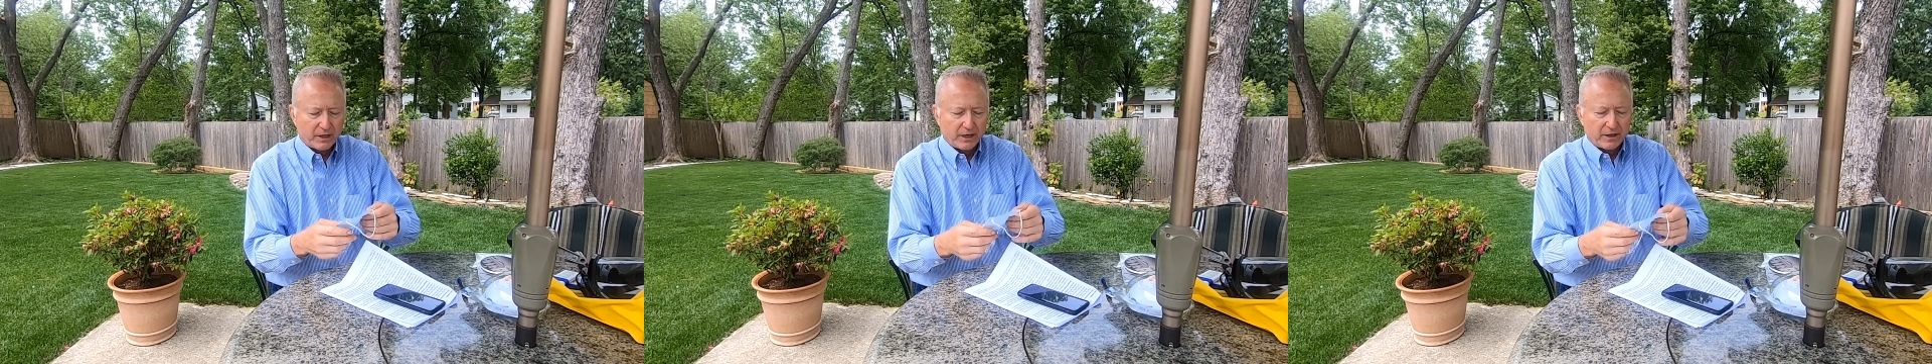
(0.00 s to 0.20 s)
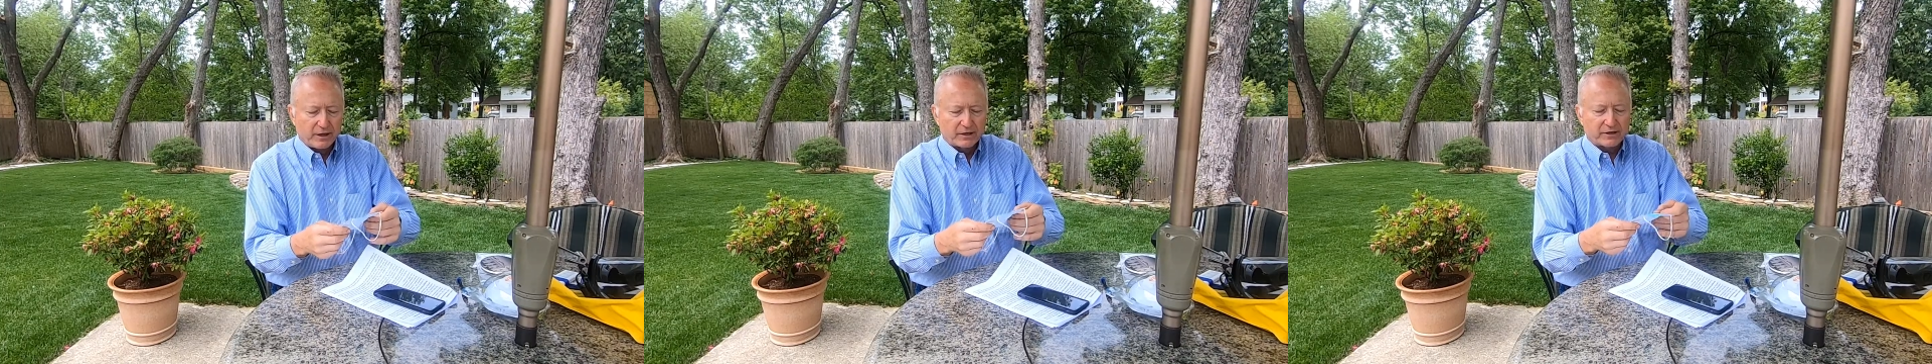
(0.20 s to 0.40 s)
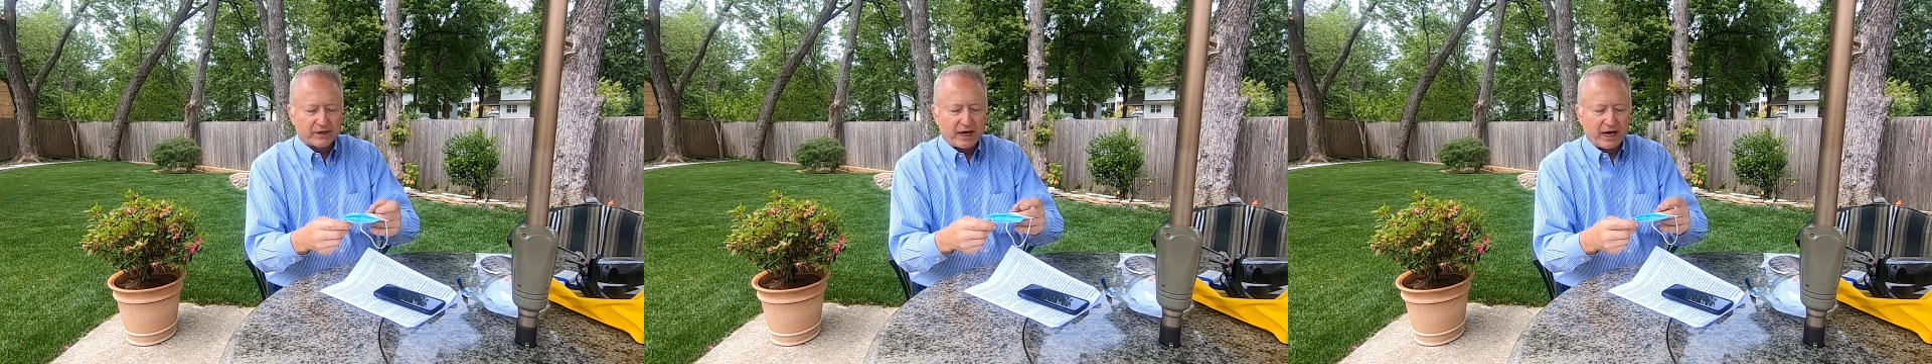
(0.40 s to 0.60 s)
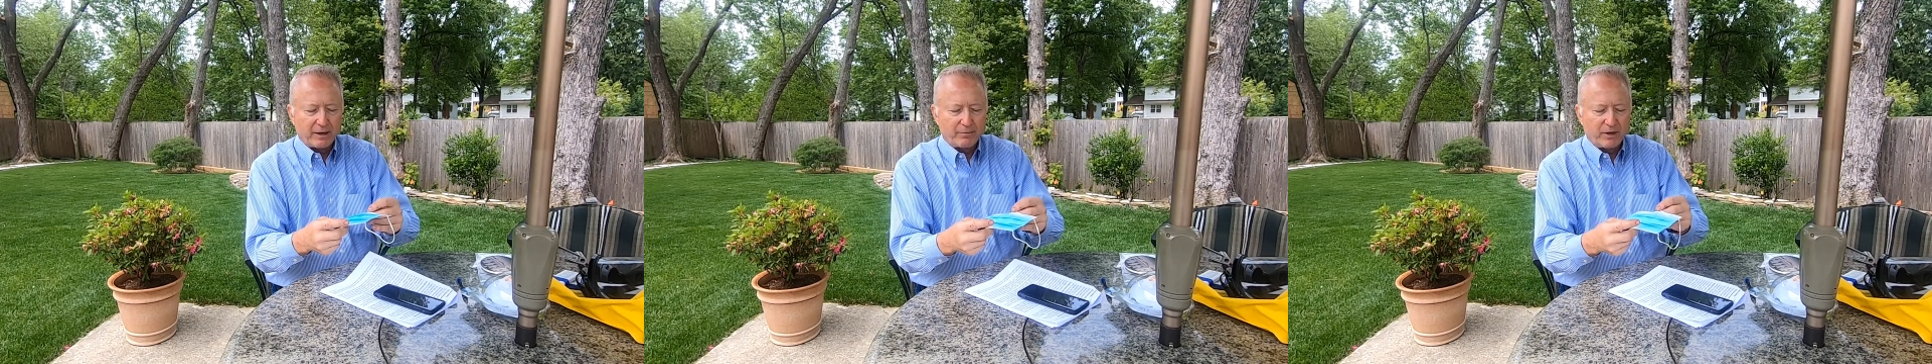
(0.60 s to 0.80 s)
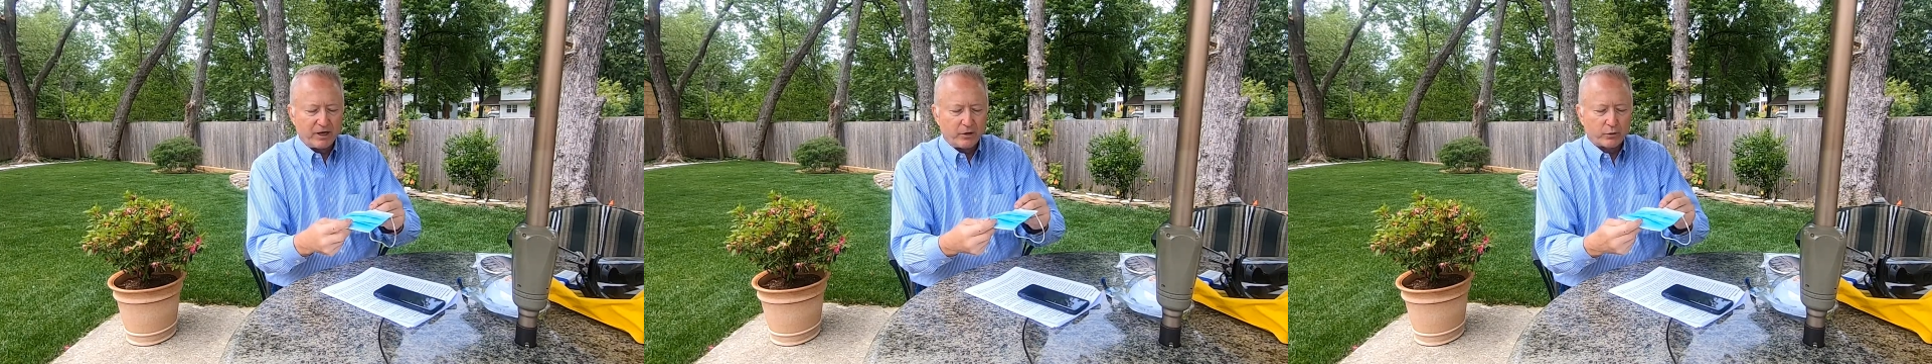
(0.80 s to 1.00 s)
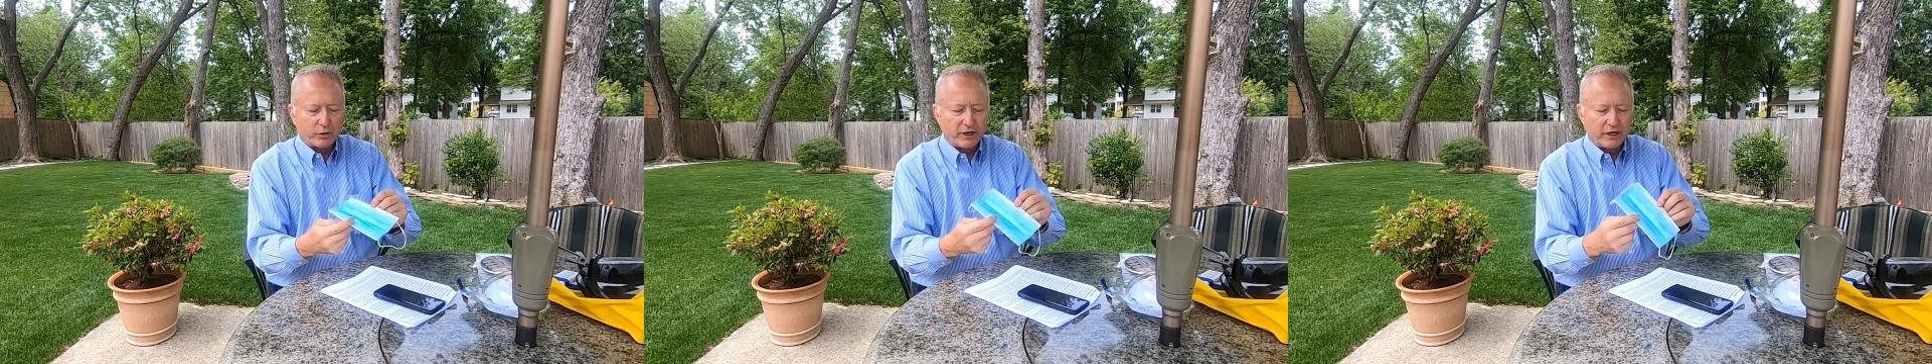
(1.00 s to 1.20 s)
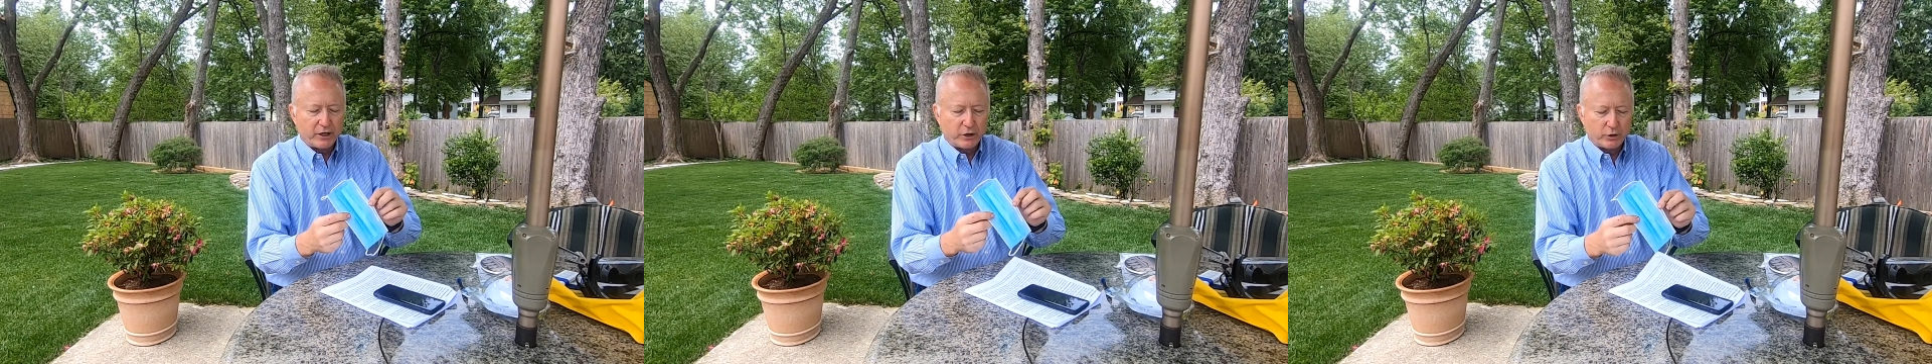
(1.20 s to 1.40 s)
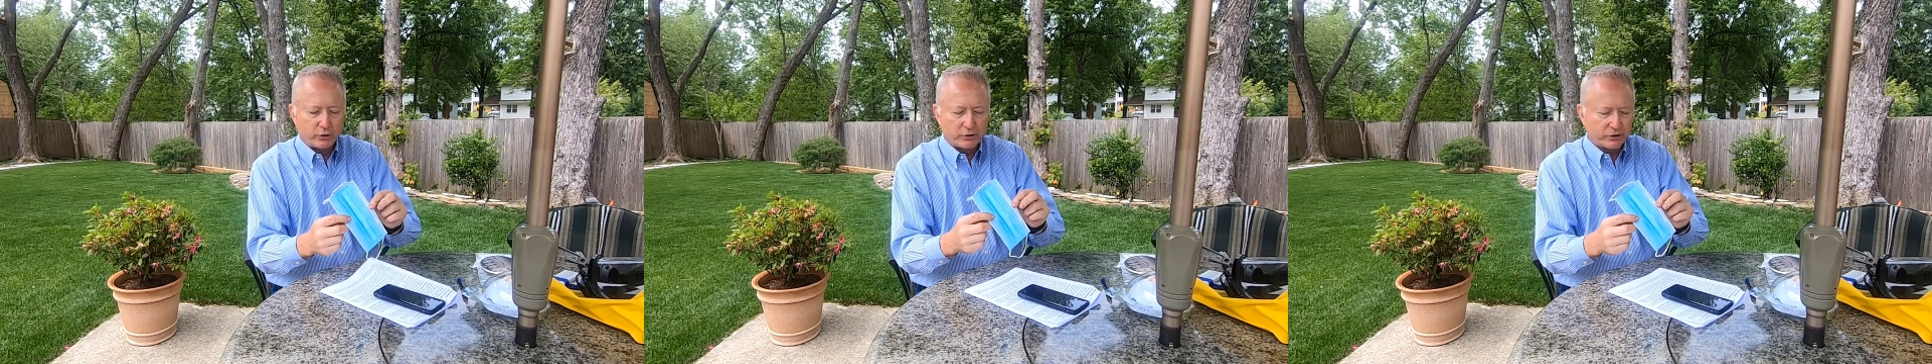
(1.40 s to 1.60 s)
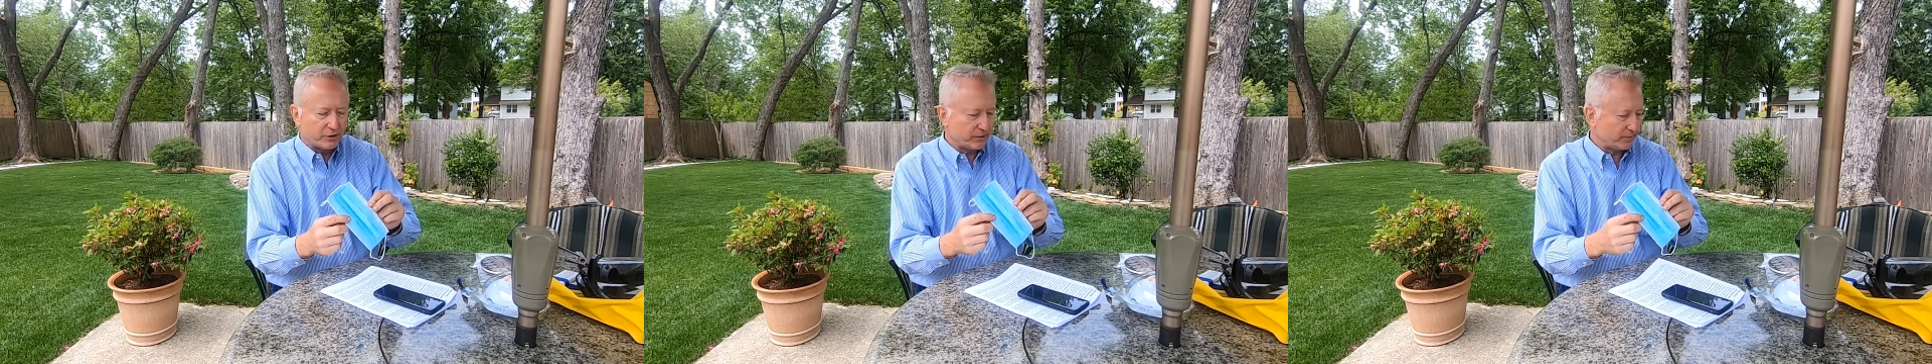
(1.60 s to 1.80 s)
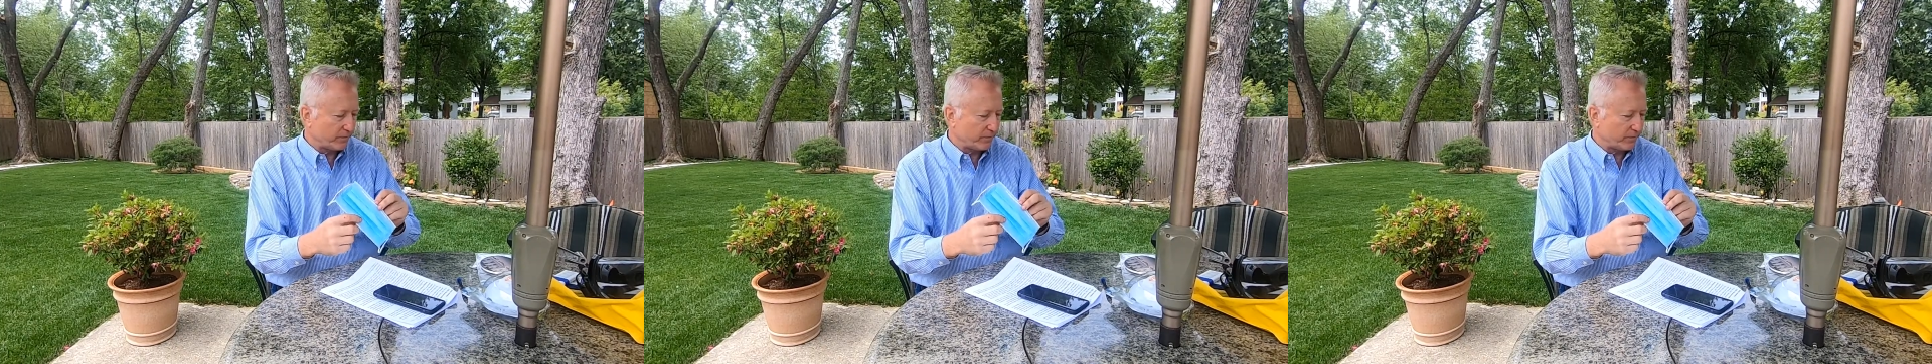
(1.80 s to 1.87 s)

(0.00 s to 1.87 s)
This can be reused